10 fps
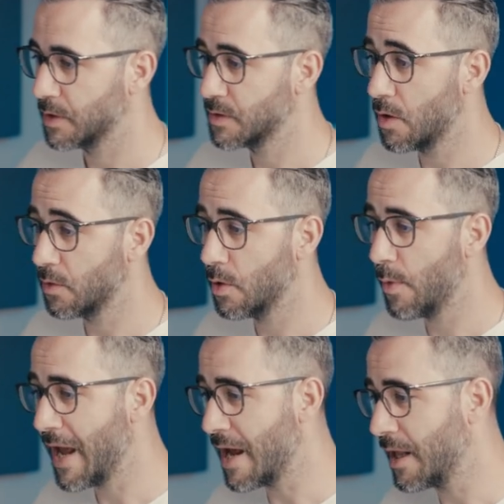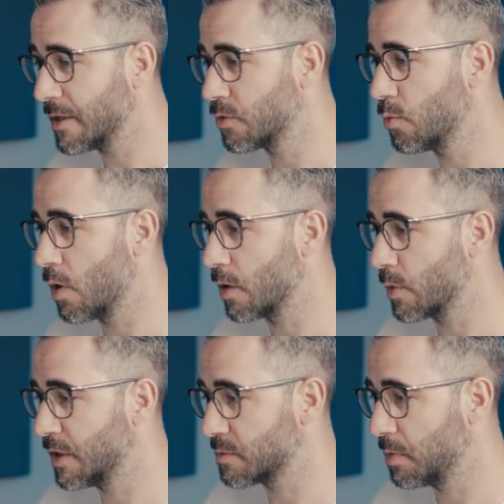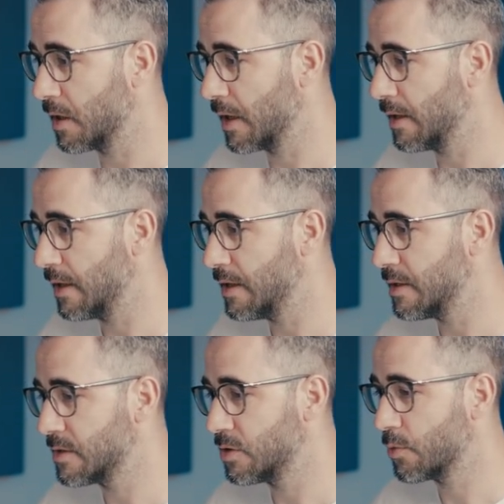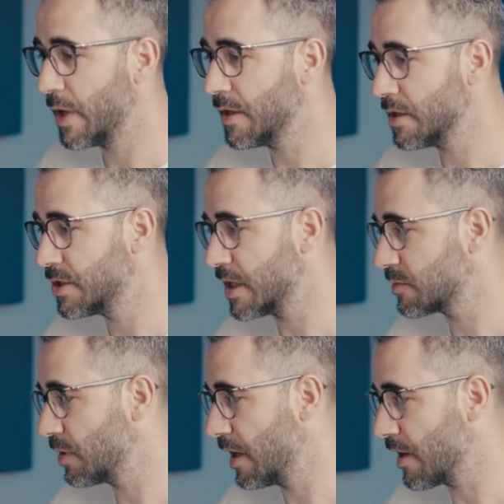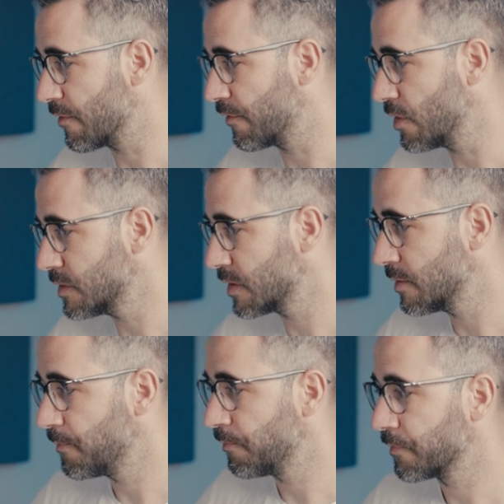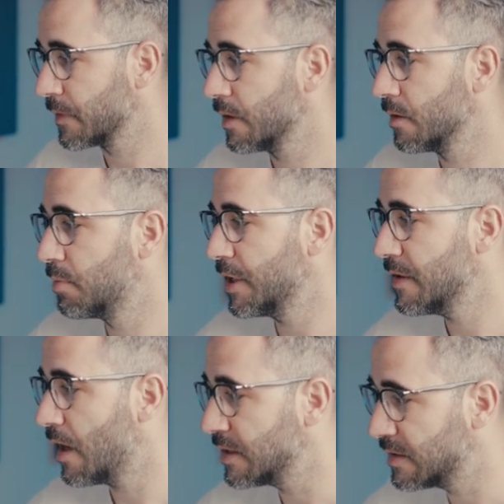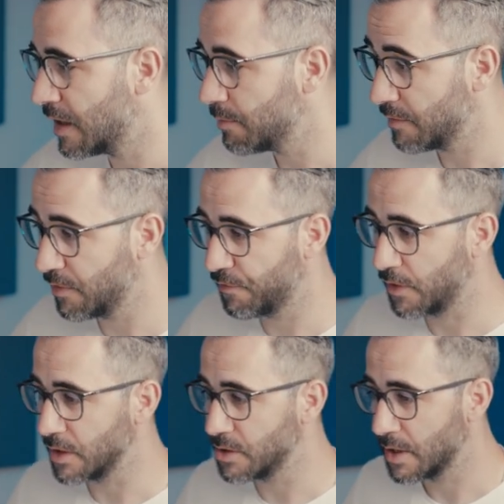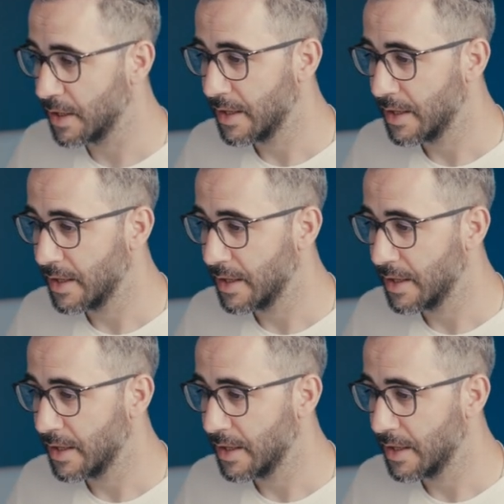So the way I like to work with this plugin is to create an adjustment layer first, put it on top of the footage,